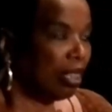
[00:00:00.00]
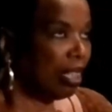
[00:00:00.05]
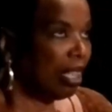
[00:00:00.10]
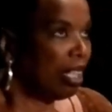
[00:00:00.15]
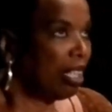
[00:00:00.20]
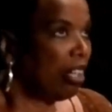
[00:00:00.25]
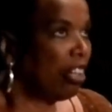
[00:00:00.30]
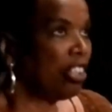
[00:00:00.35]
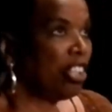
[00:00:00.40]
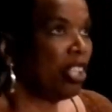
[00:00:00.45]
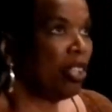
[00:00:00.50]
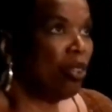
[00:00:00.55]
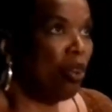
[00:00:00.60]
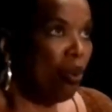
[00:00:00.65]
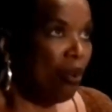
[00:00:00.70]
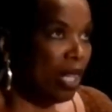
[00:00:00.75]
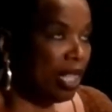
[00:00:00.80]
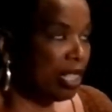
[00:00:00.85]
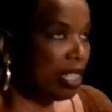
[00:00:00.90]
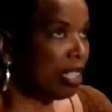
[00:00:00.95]
"And are you
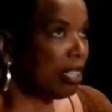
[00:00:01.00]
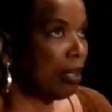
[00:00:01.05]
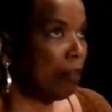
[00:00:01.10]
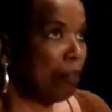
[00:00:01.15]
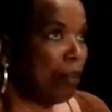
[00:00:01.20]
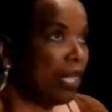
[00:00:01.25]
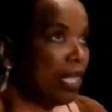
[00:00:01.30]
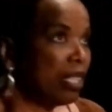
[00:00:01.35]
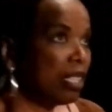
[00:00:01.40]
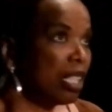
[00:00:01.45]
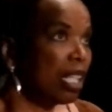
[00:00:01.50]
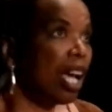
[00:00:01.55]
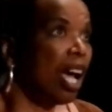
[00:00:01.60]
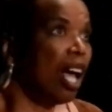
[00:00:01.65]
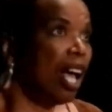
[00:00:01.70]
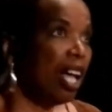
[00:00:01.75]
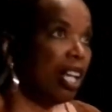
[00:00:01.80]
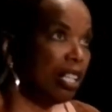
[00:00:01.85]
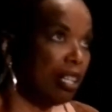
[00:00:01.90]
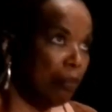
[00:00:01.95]
going to the
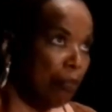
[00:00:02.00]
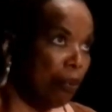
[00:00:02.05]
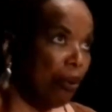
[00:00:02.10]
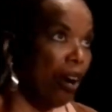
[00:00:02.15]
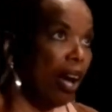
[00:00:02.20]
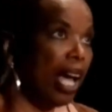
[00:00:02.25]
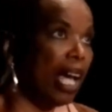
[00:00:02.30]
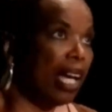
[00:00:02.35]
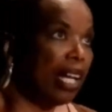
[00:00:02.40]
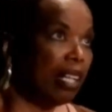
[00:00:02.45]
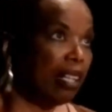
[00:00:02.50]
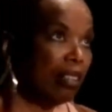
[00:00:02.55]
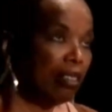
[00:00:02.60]
Pentagon to pray?"